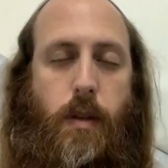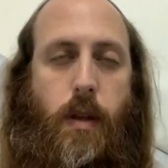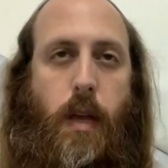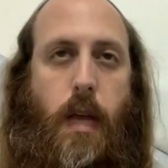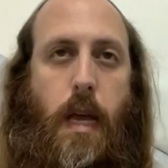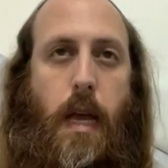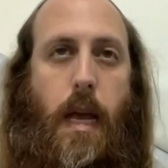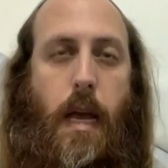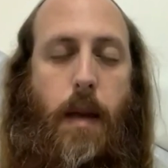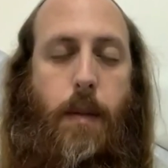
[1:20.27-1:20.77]

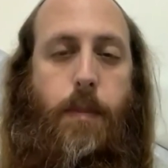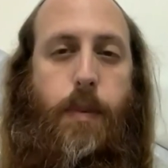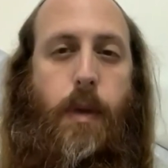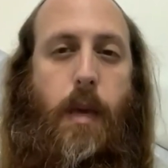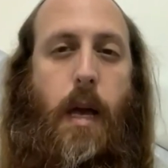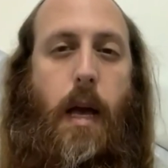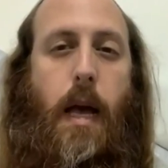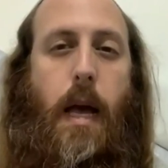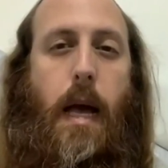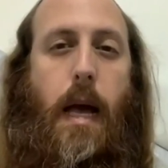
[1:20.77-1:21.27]
happy
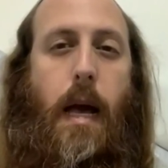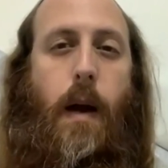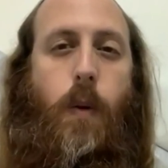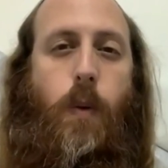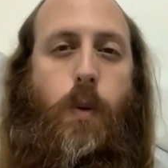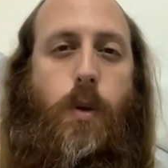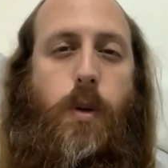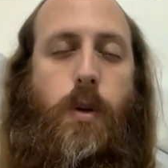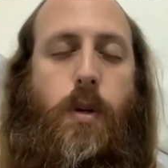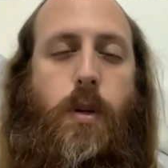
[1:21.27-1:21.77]

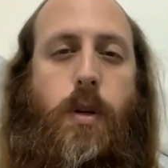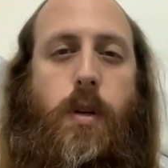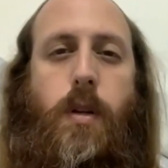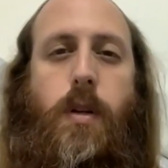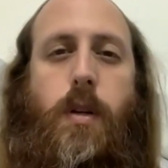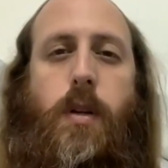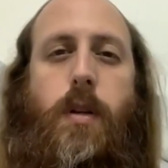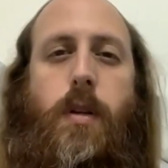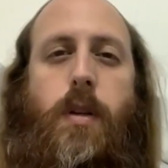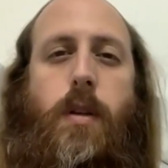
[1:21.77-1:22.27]
hour,
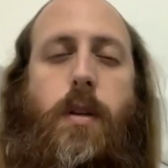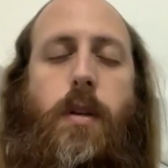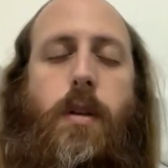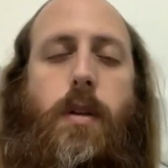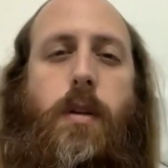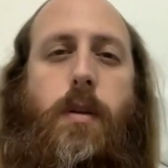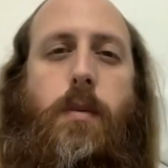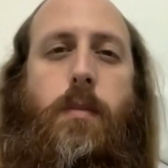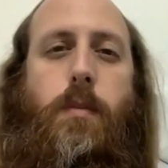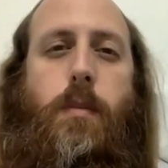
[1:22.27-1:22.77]

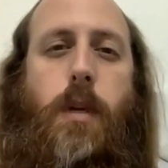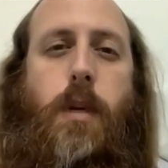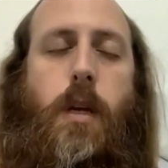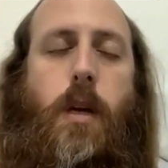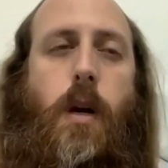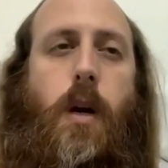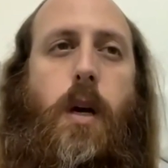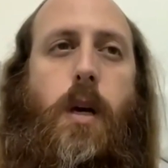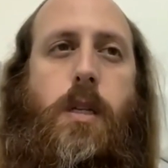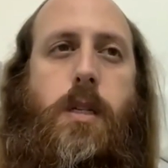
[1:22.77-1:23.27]

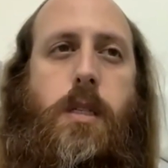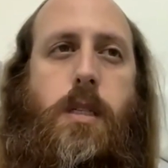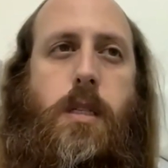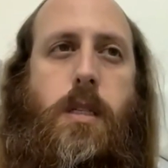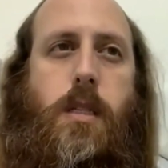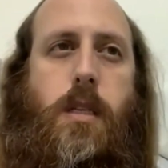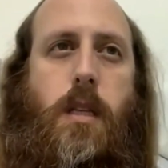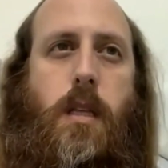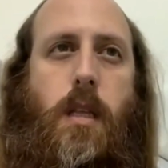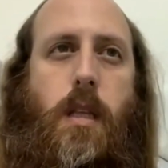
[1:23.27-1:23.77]

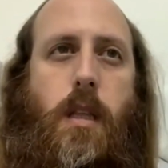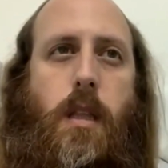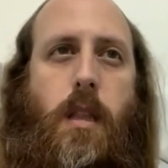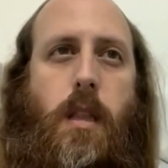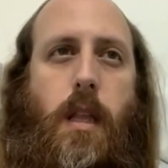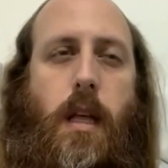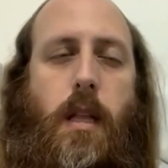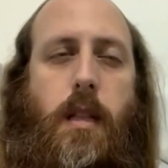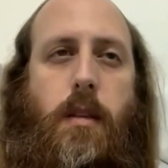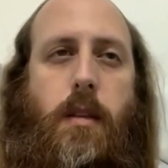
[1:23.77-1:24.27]
because
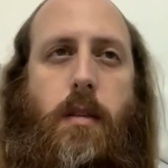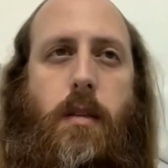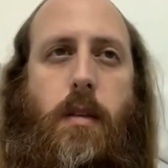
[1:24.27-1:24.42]
that